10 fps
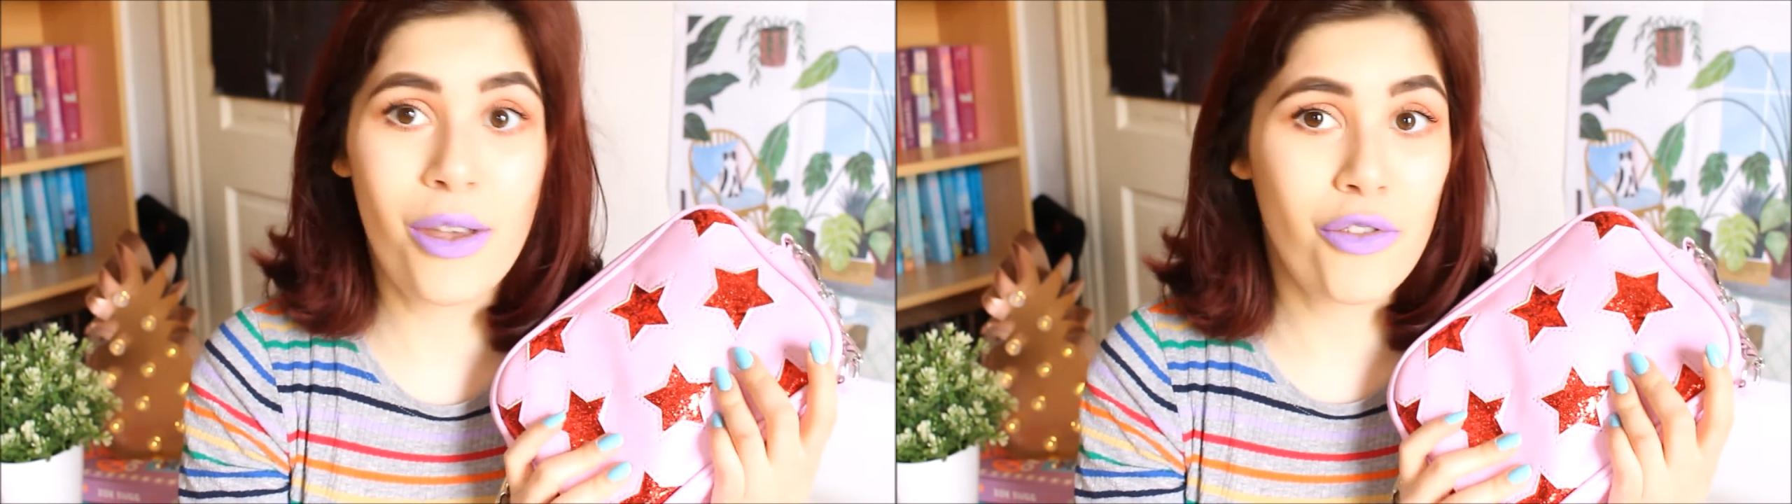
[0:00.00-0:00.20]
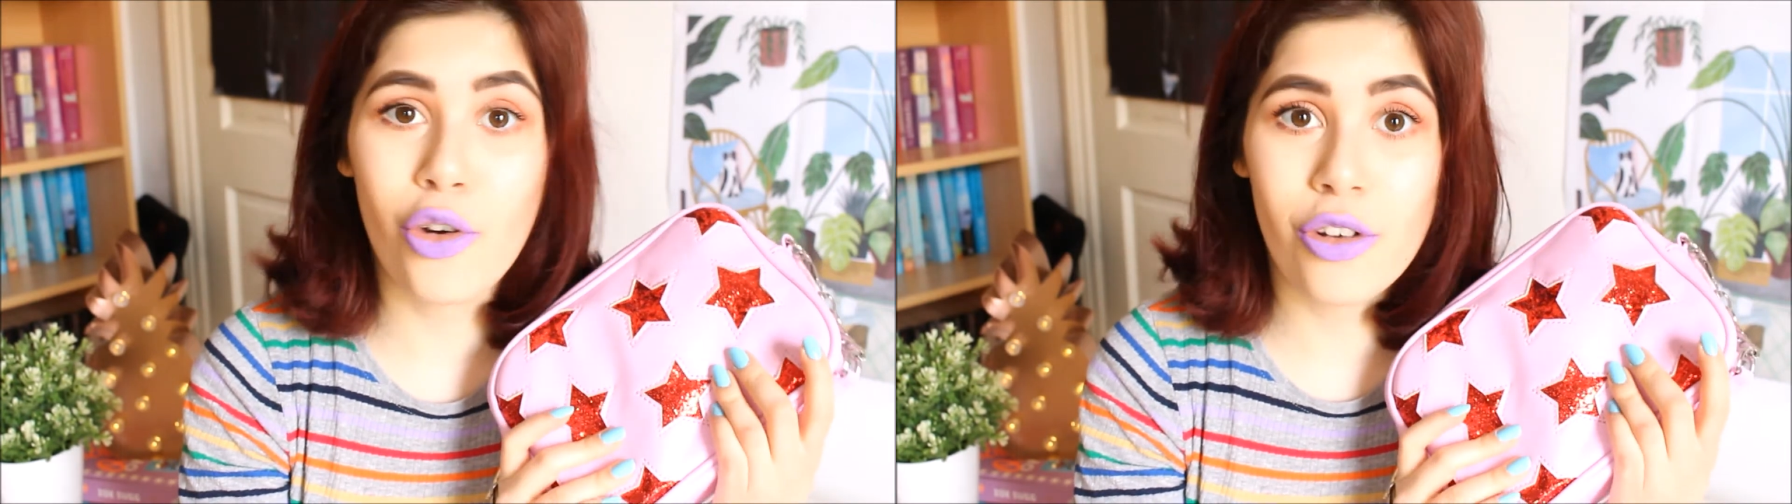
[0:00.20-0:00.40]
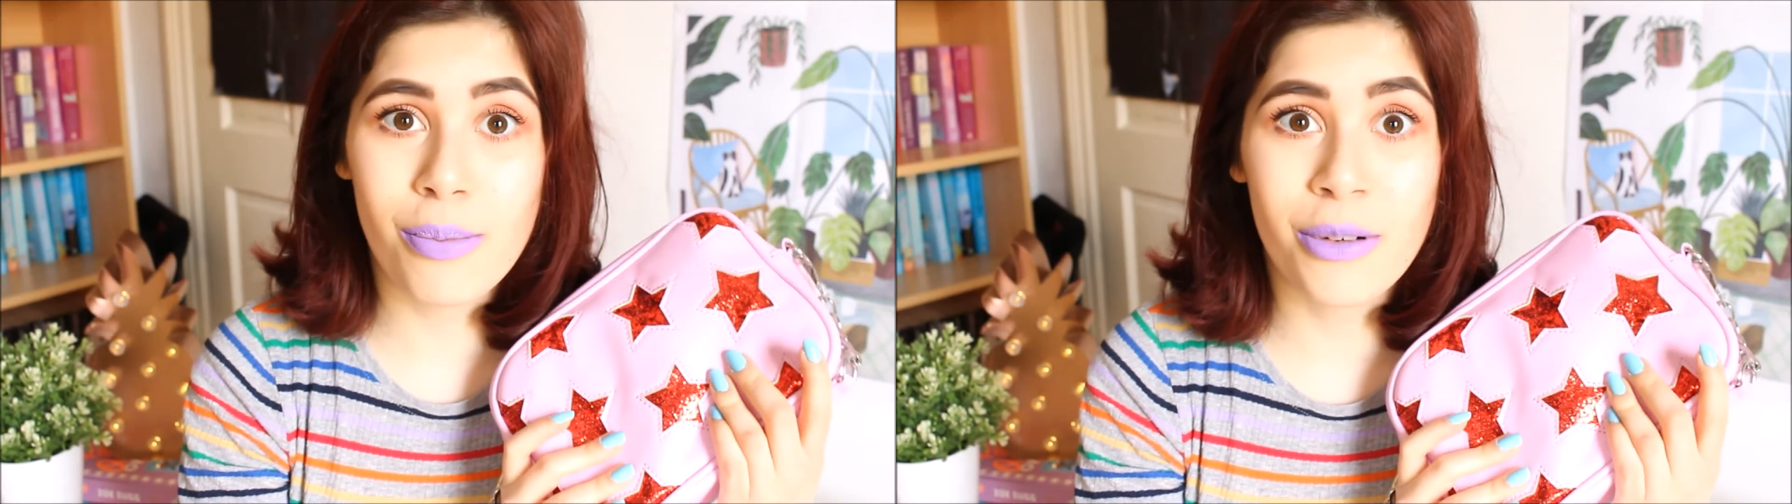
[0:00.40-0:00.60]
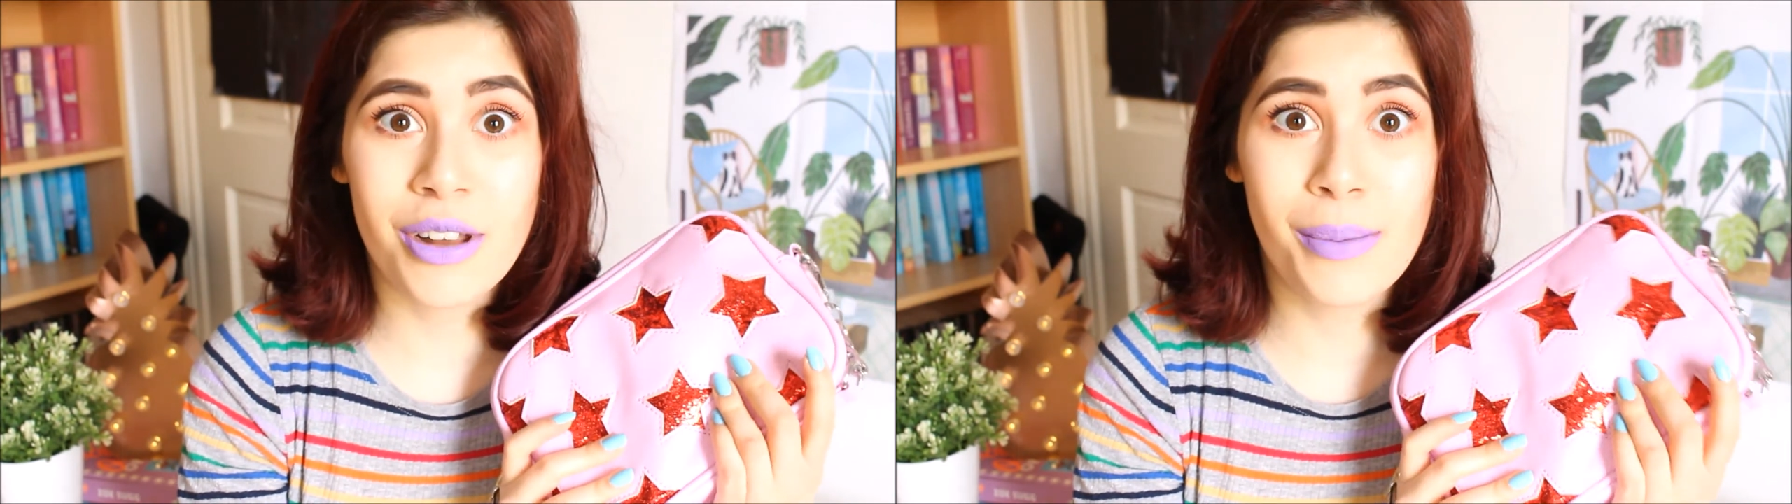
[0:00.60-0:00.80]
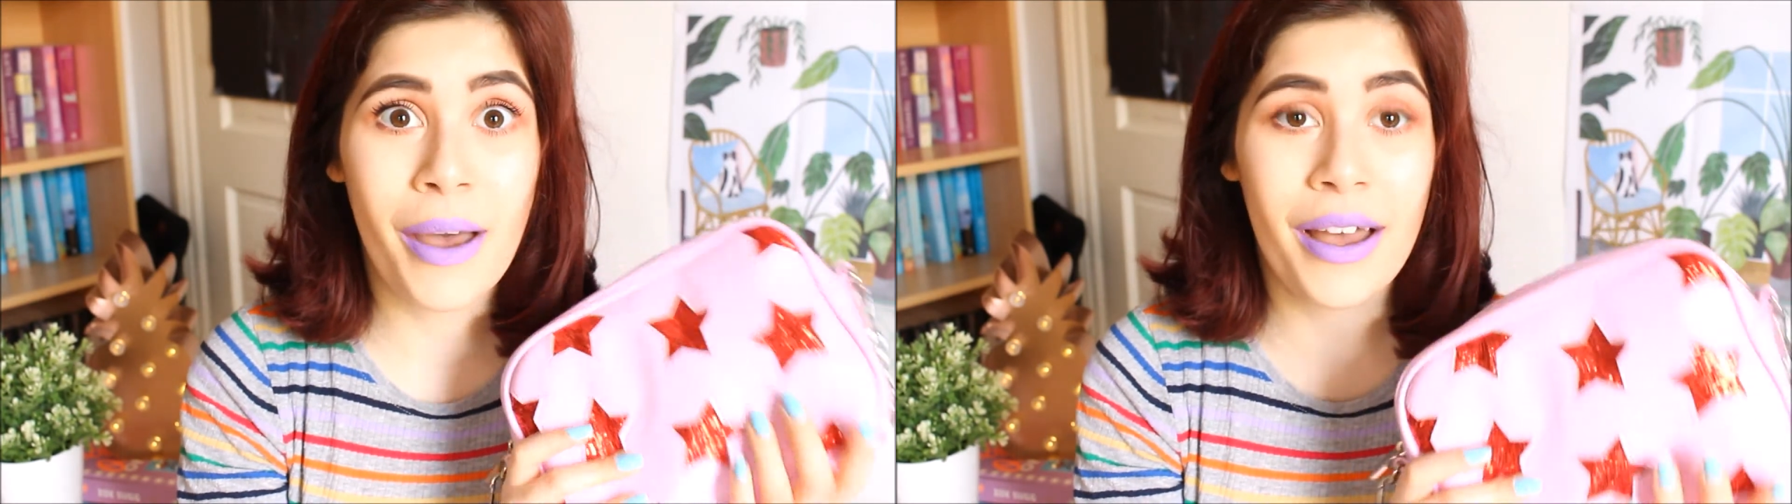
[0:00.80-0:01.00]
with
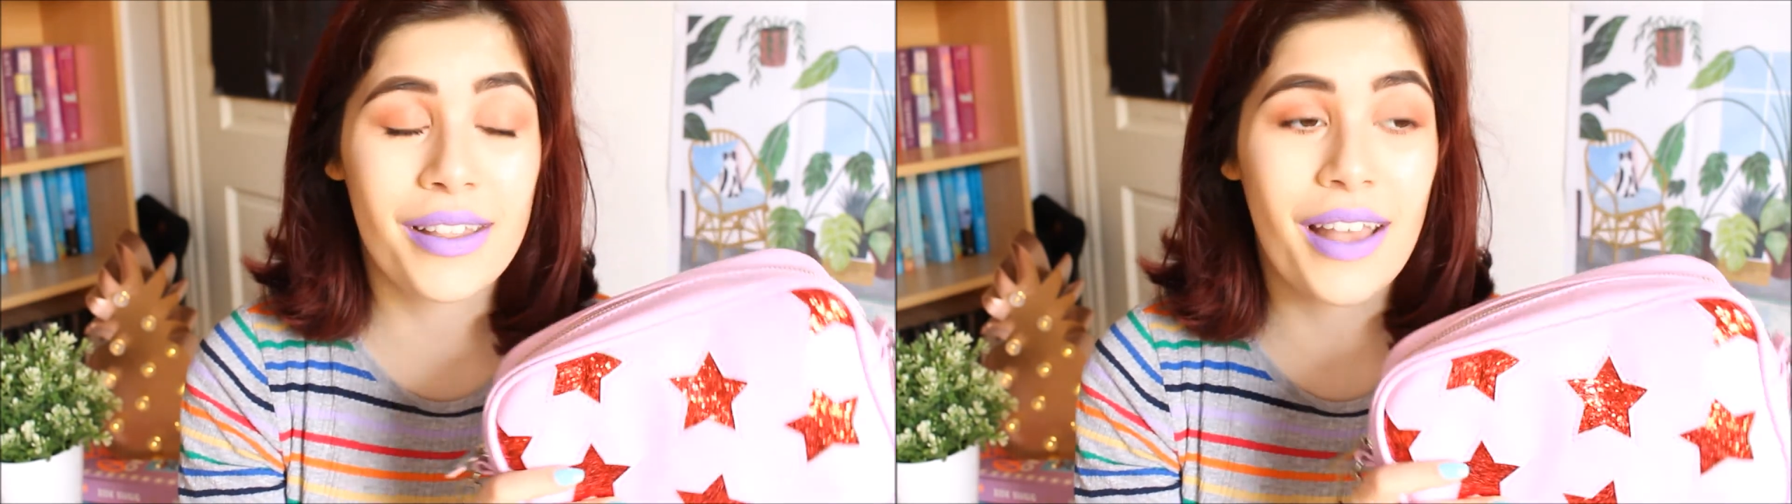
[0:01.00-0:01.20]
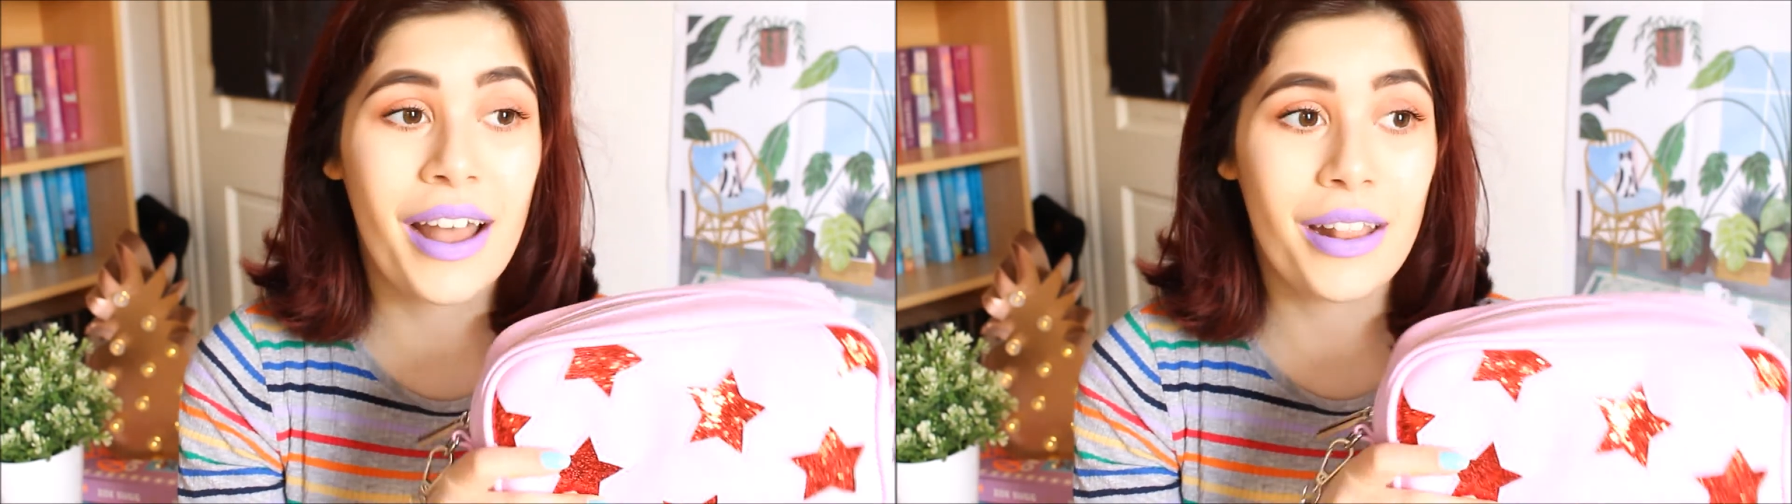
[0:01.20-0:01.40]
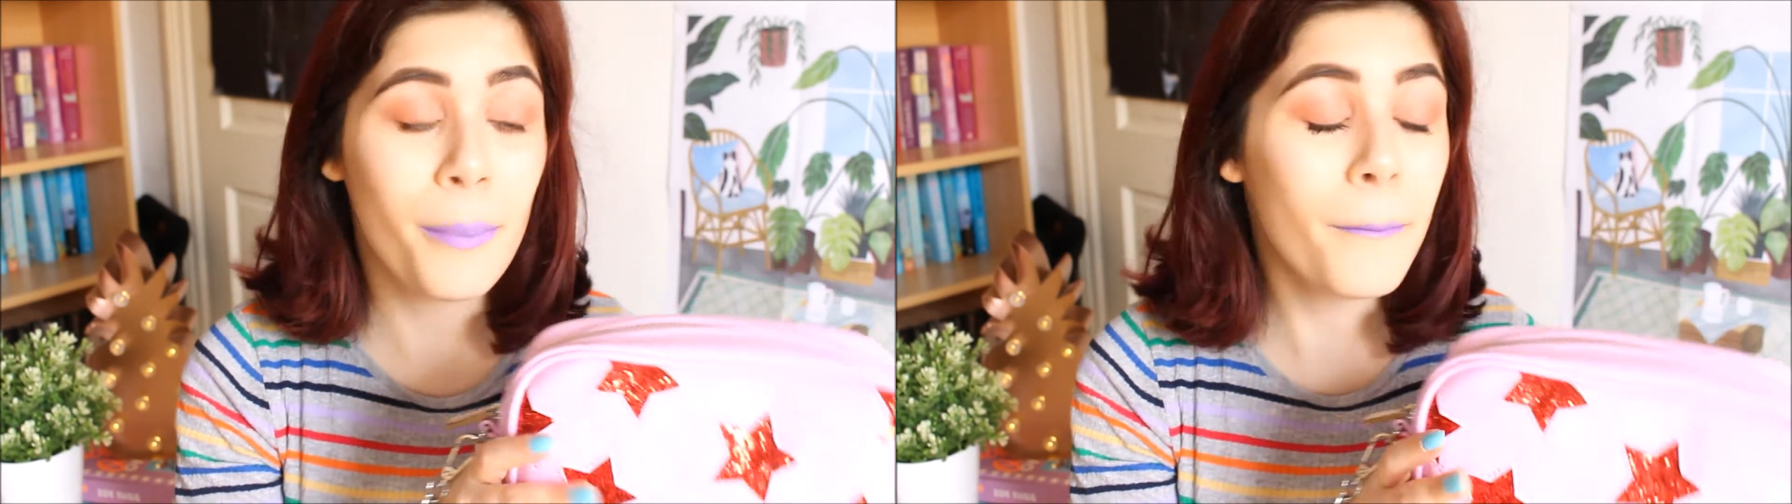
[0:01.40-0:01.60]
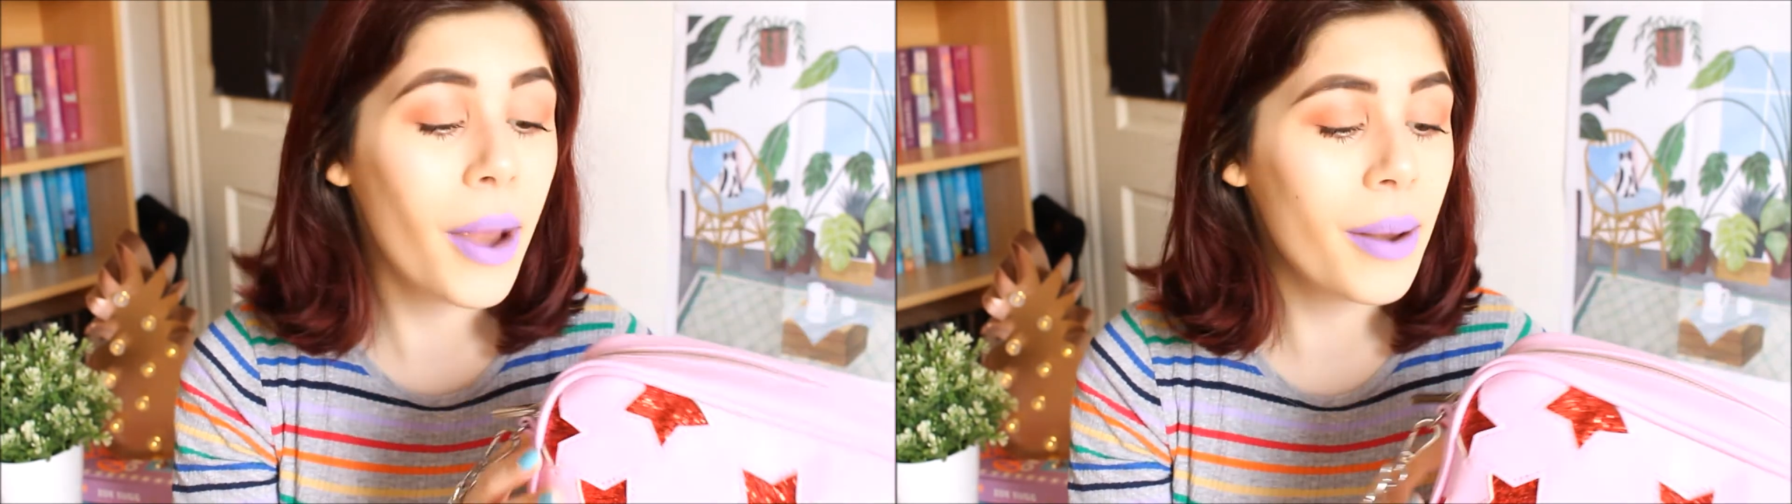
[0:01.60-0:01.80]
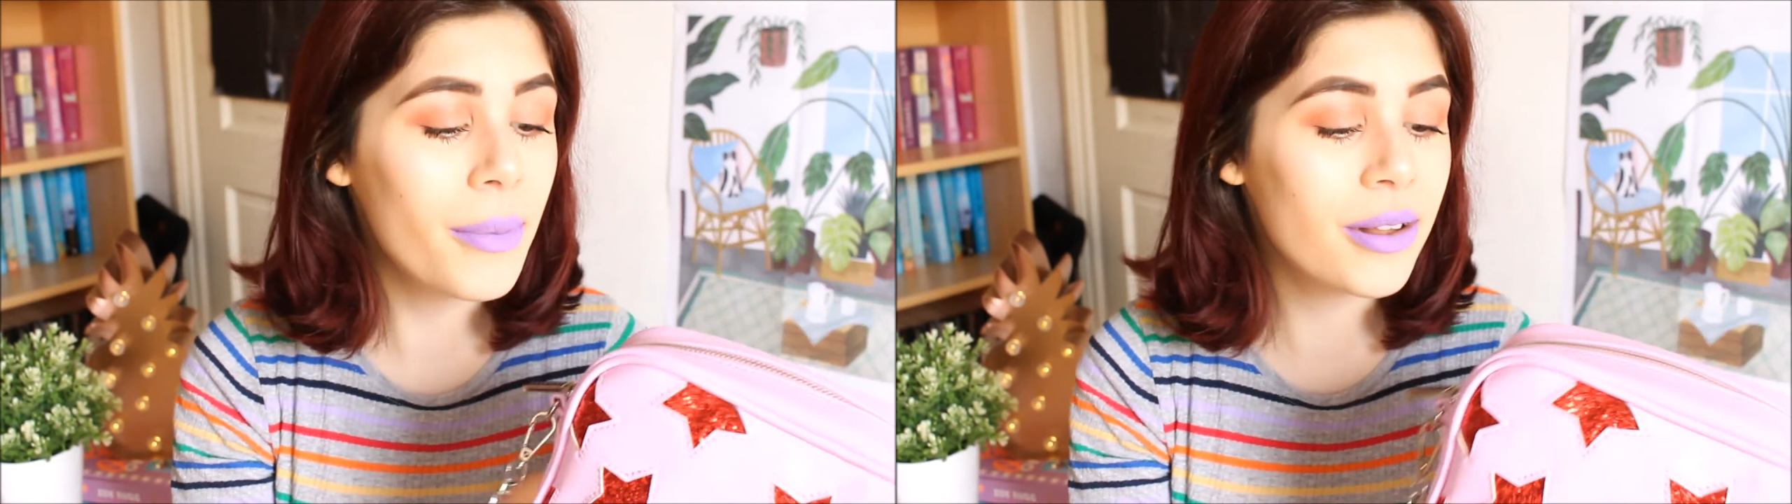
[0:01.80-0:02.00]
crossbody bags at the
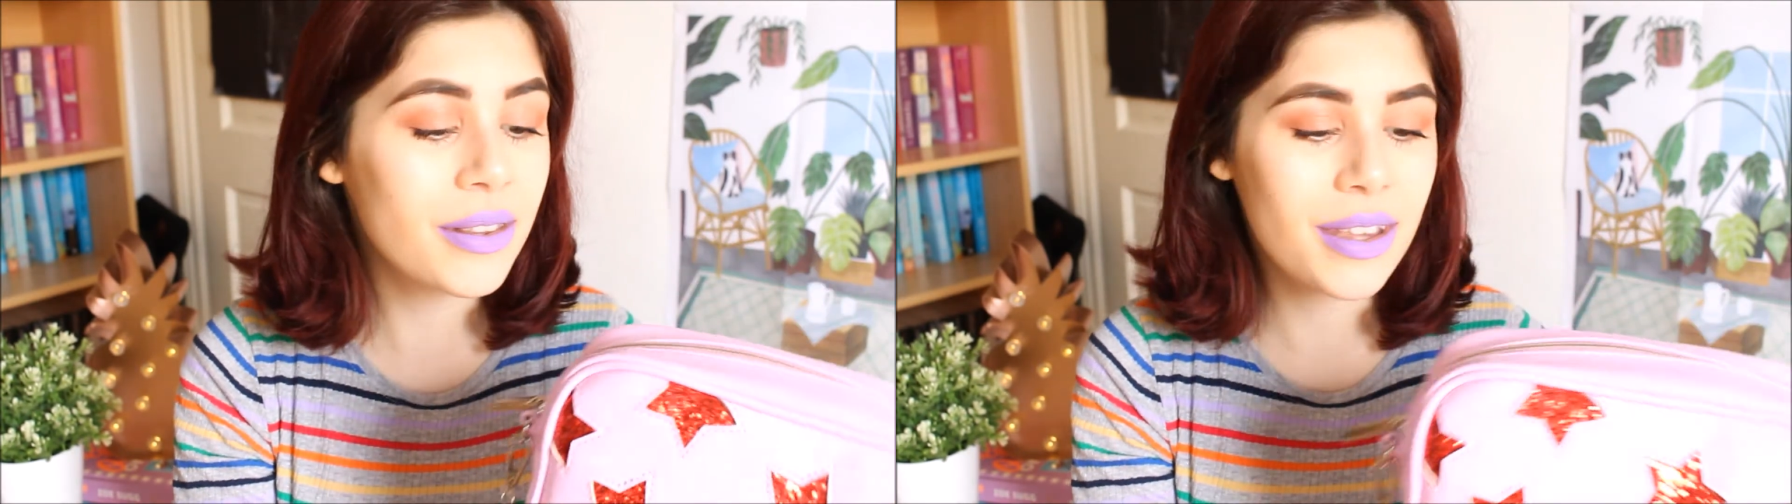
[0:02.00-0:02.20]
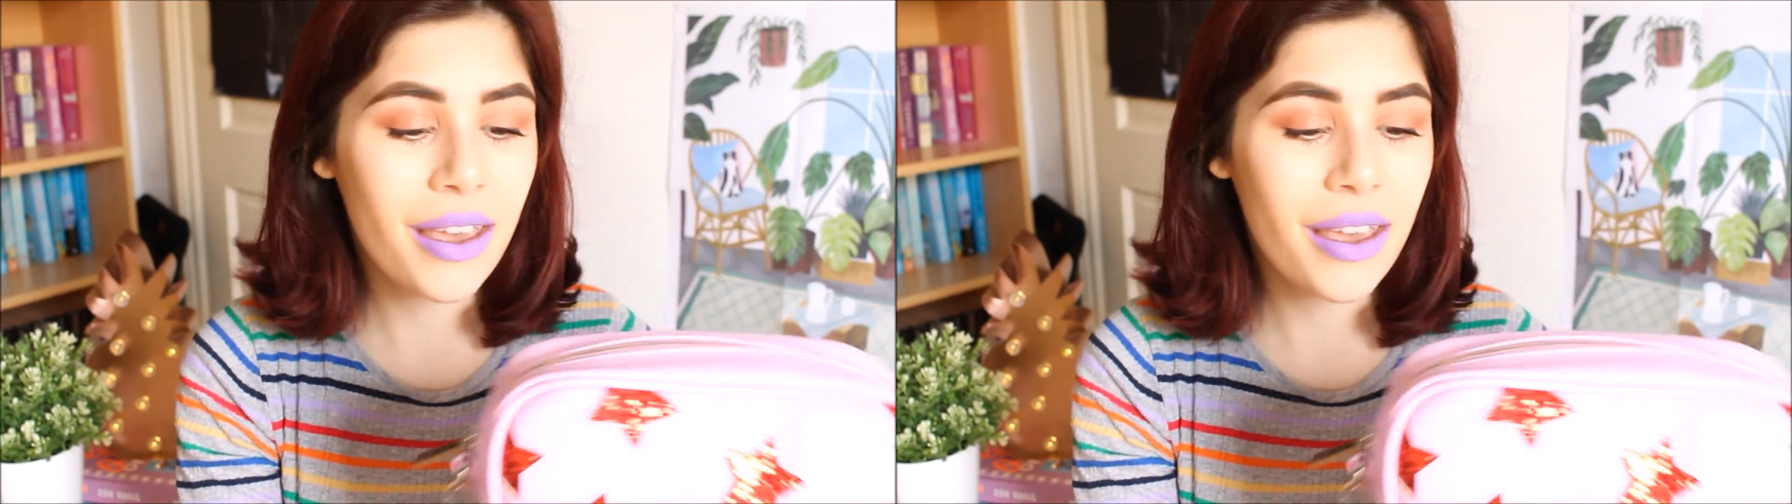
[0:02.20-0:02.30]
moment,